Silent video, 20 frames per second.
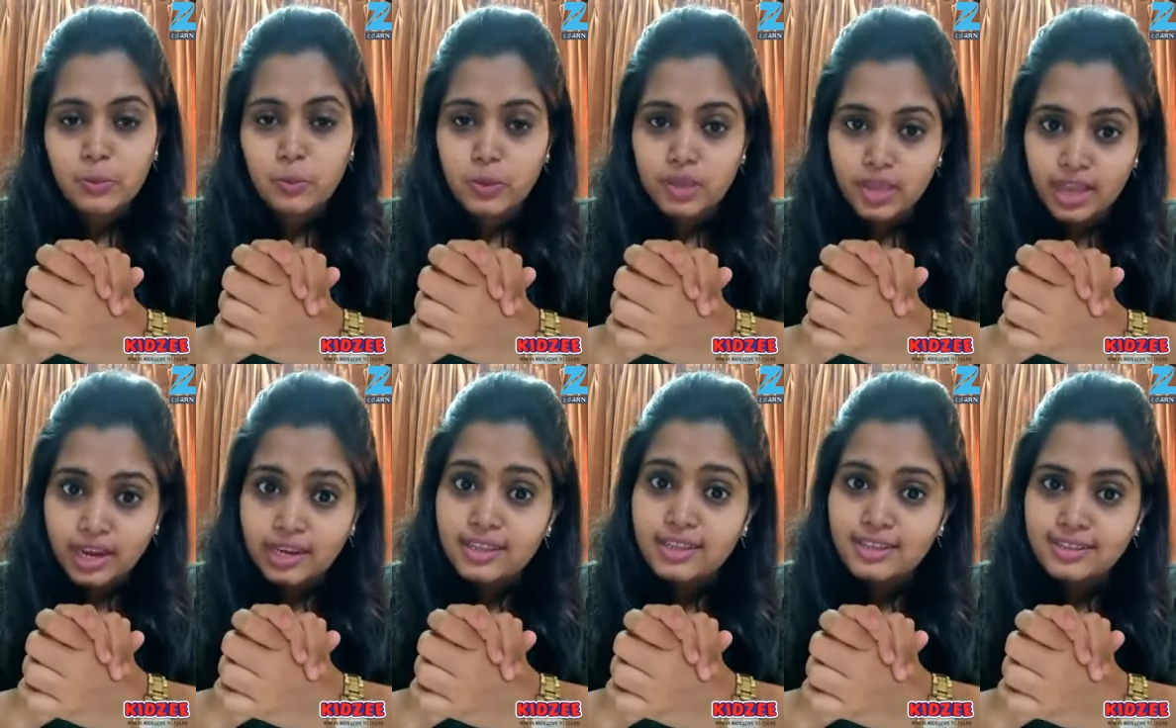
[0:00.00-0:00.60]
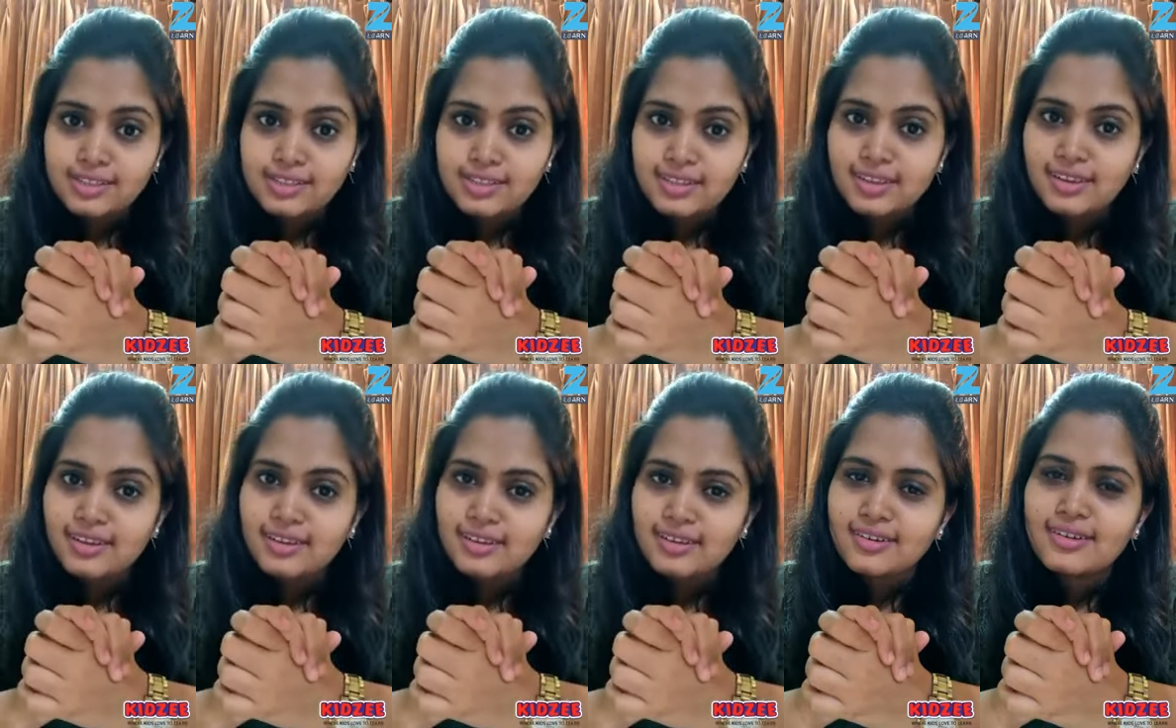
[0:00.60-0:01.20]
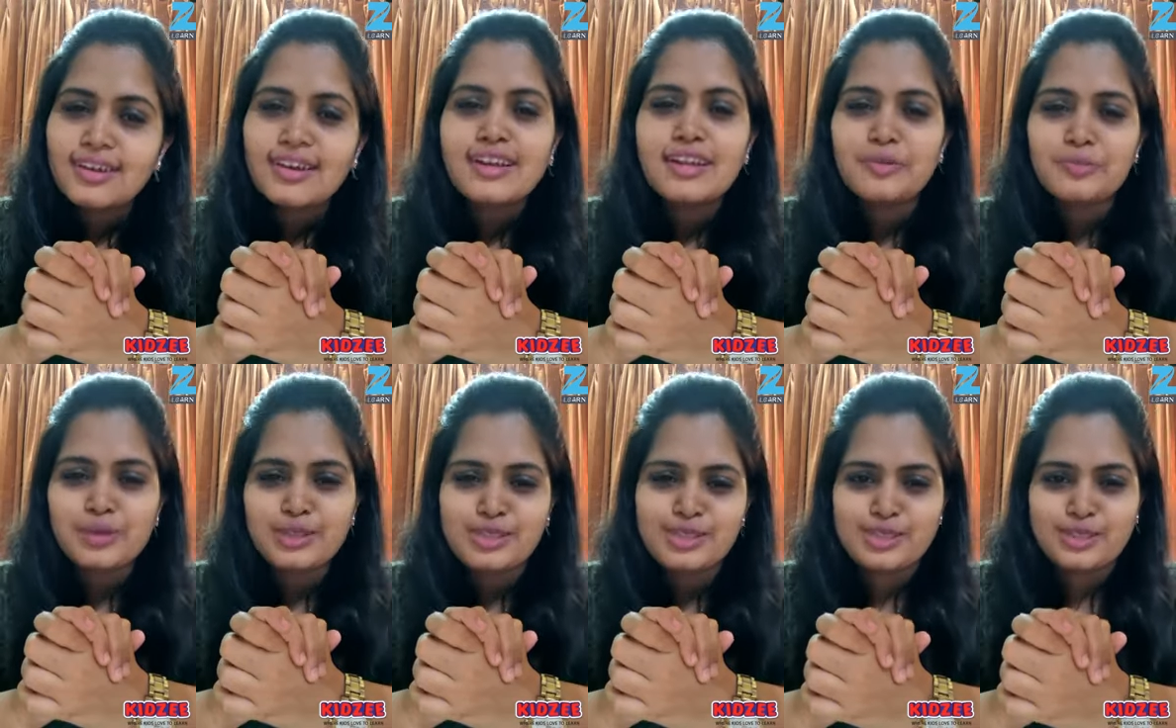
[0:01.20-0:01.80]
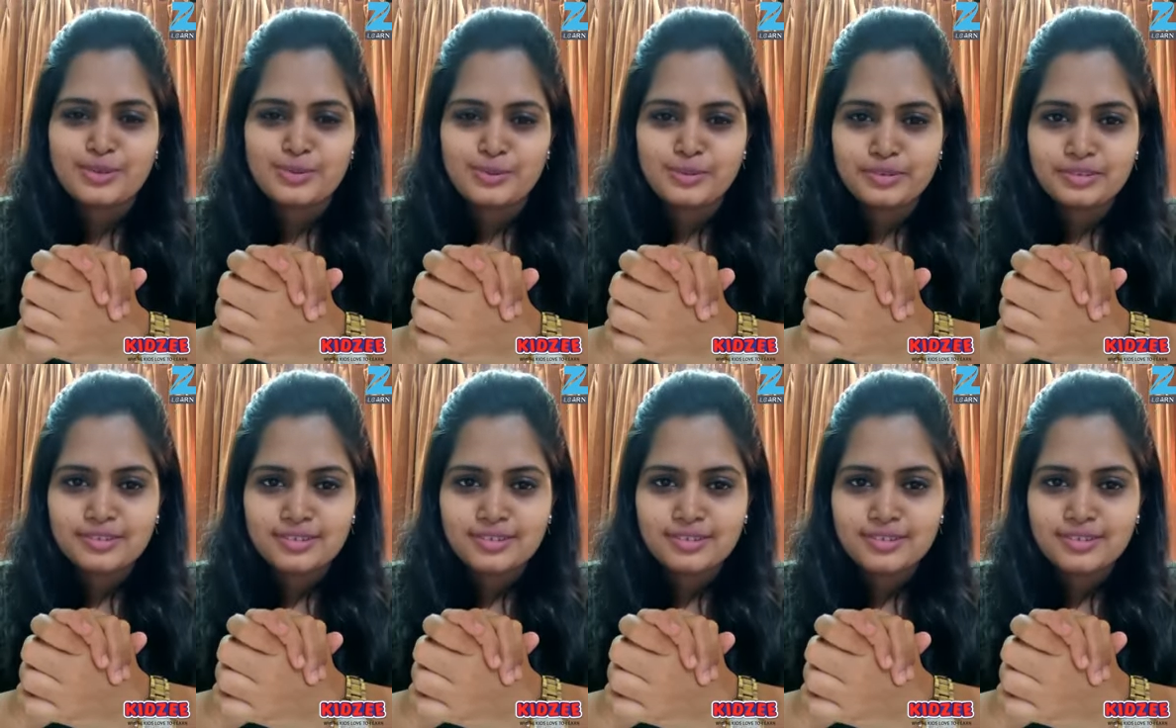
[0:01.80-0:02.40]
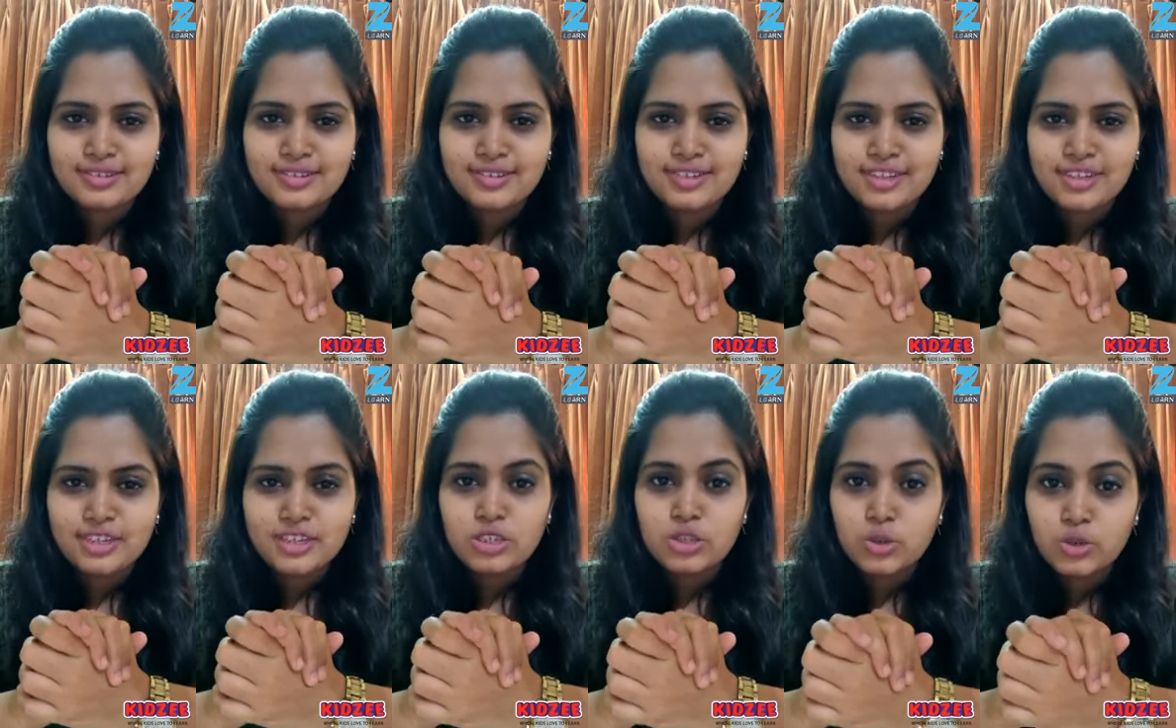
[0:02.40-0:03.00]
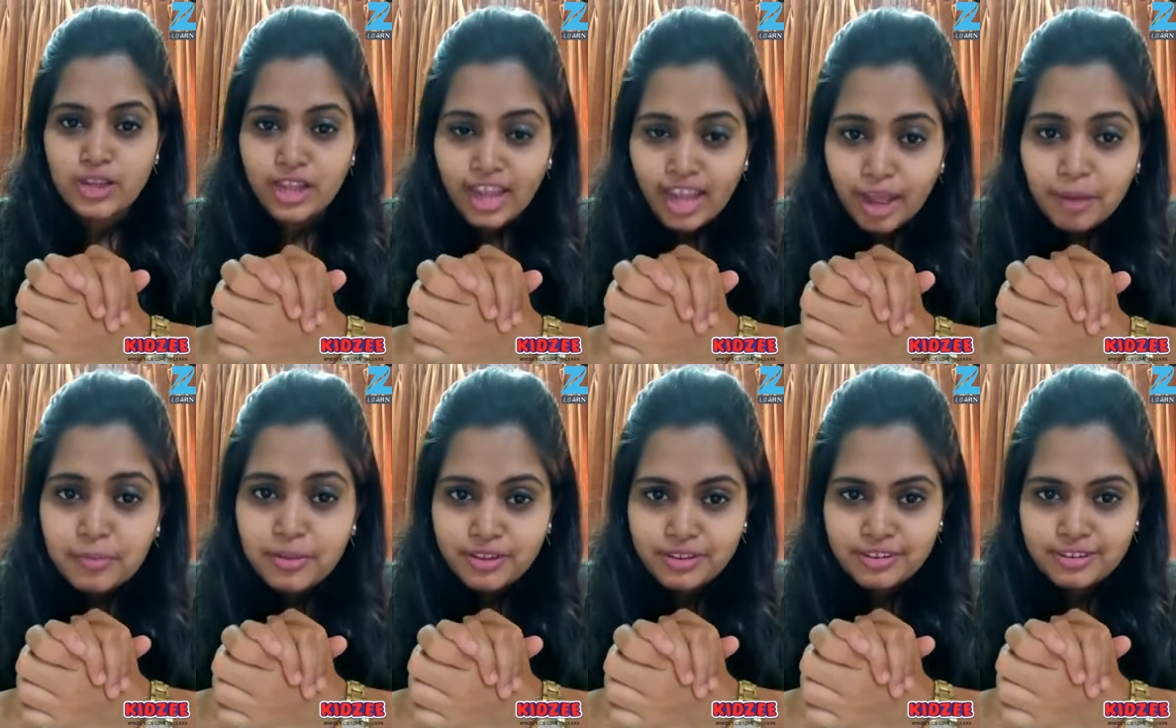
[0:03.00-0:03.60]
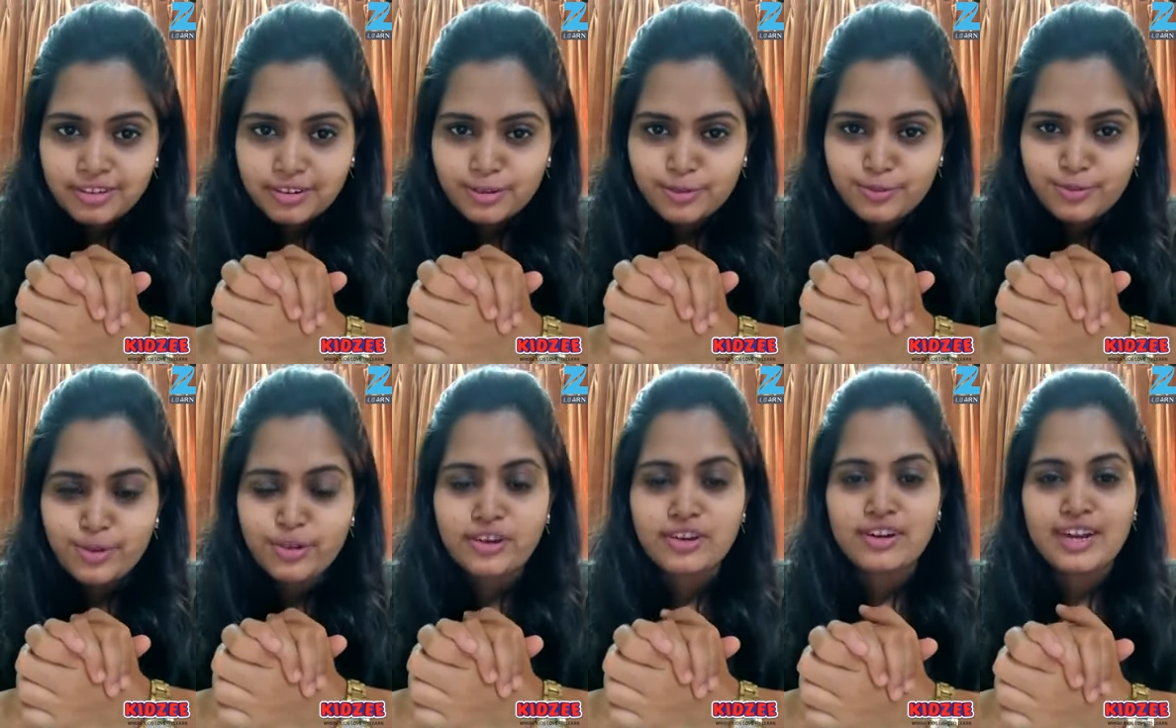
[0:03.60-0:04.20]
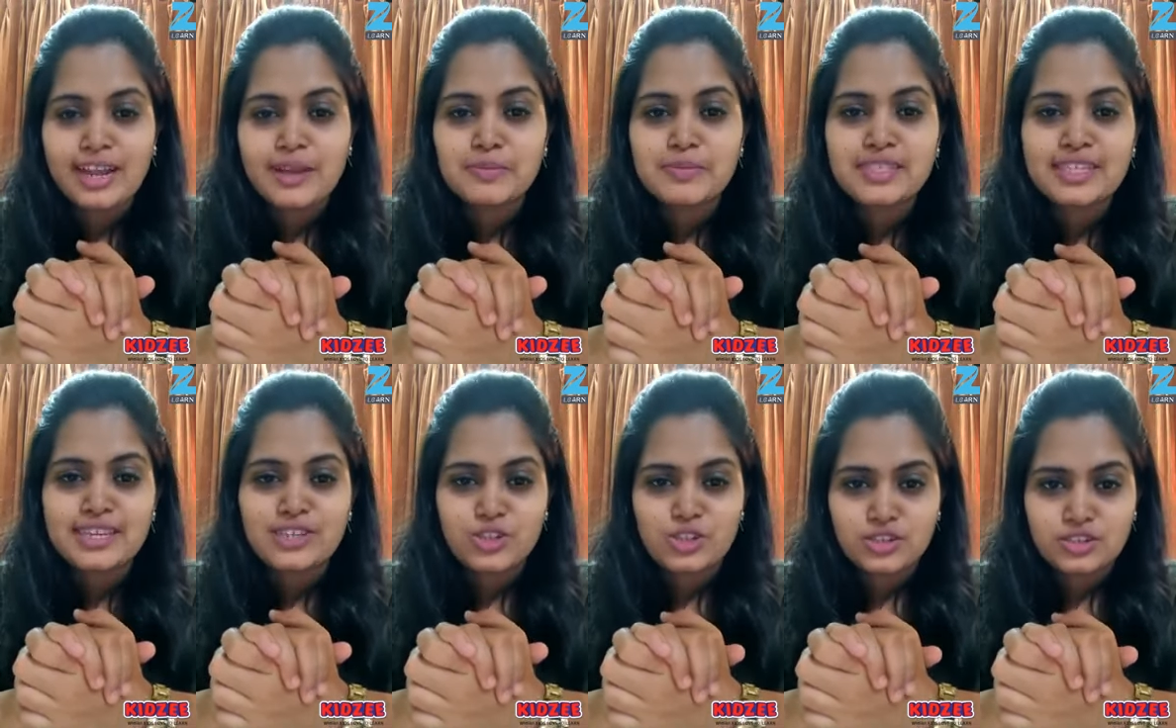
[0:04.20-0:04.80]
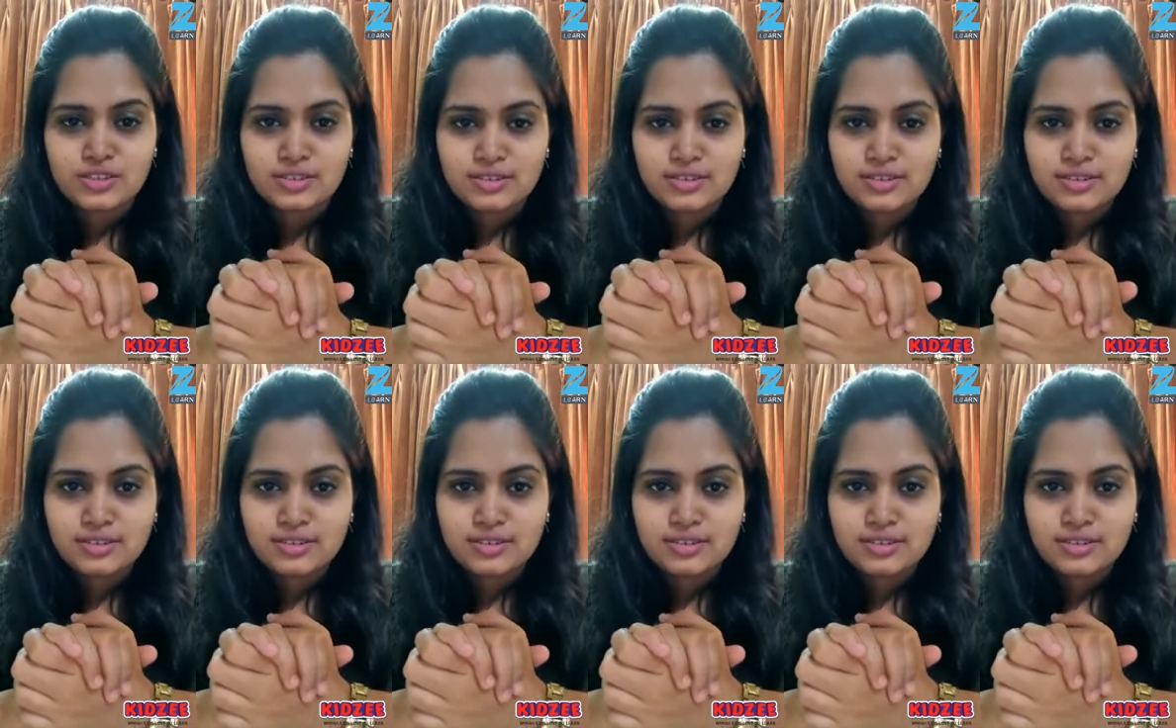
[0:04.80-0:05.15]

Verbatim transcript: We at Kidzee really miss you. Today I am here for a rhyme session.